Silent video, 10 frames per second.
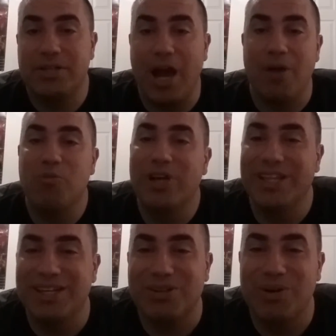Don
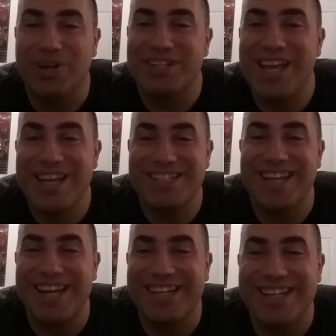Willie, of course, Hedge
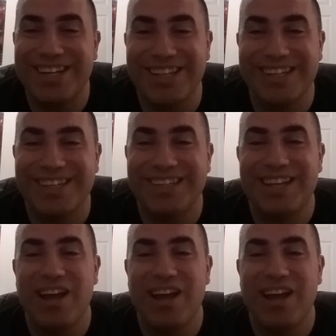Knight Killer.